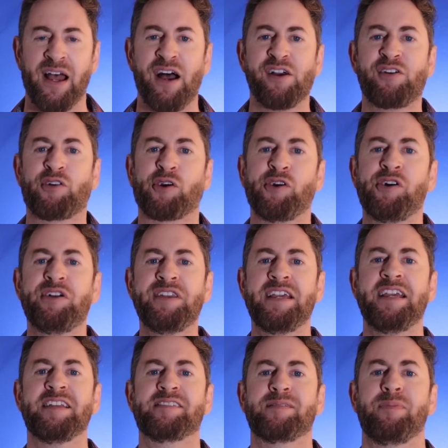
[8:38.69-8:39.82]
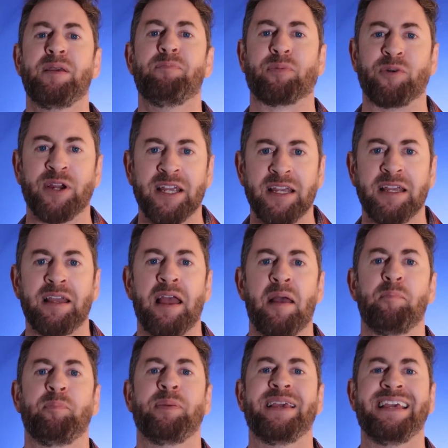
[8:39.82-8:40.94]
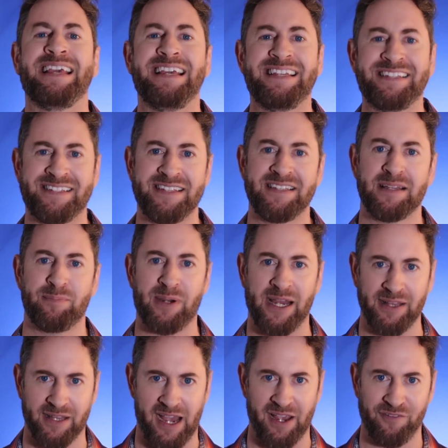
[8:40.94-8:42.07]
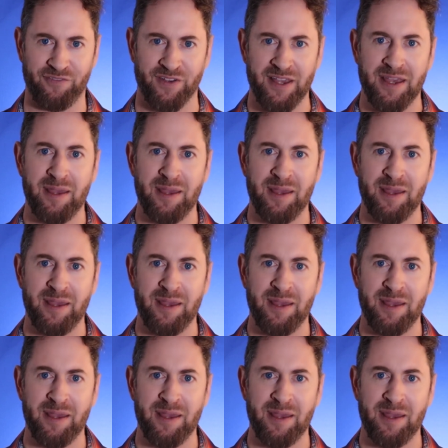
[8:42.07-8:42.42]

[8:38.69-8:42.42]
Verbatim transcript: A girl needs to be bringing peace into my life